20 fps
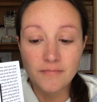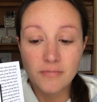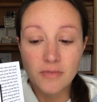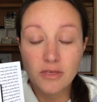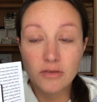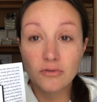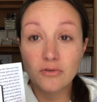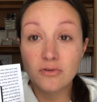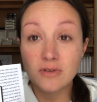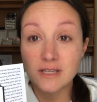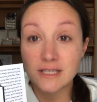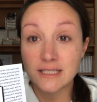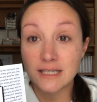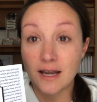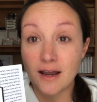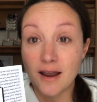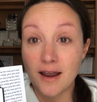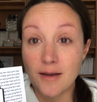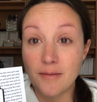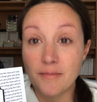through this
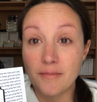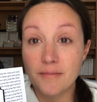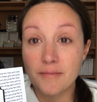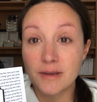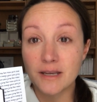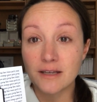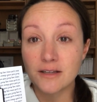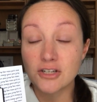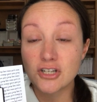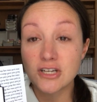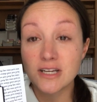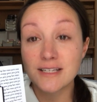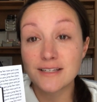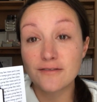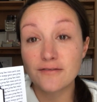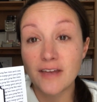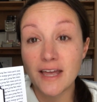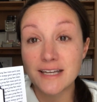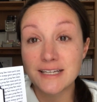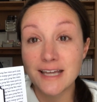time because she's a
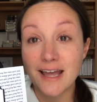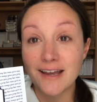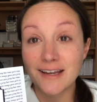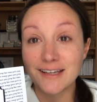vet tech,